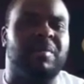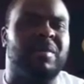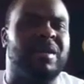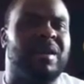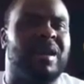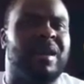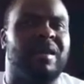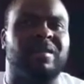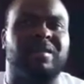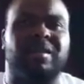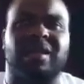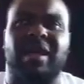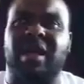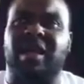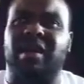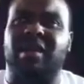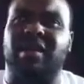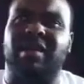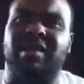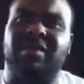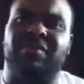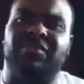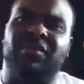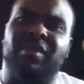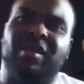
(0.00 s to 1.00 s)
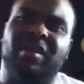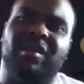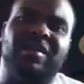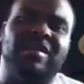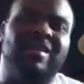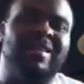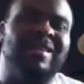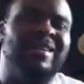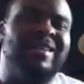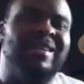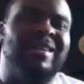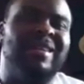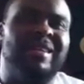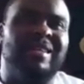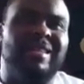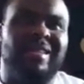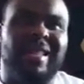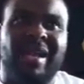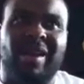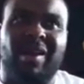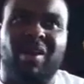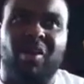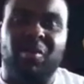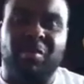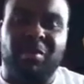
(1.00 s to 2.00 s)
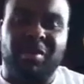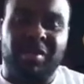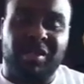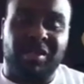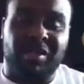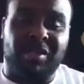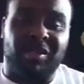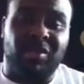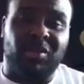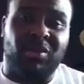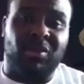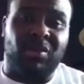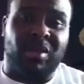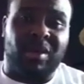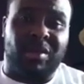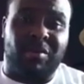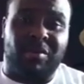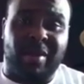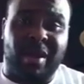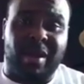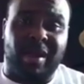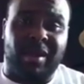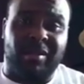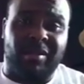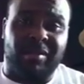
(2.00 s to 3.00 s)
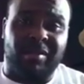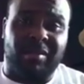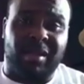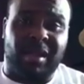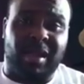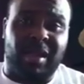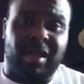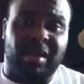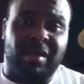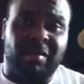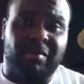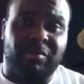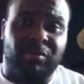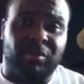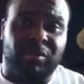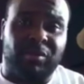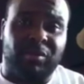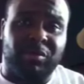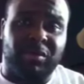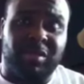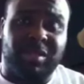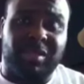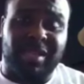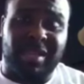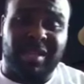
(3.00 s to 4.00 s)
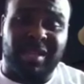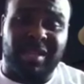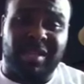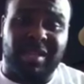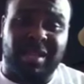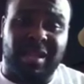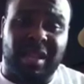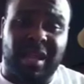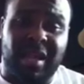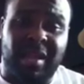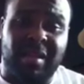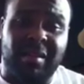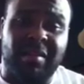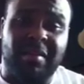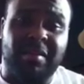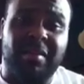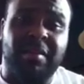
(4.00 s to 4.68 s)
But I was like, they opened the store at regular time, which was 10 o'clock.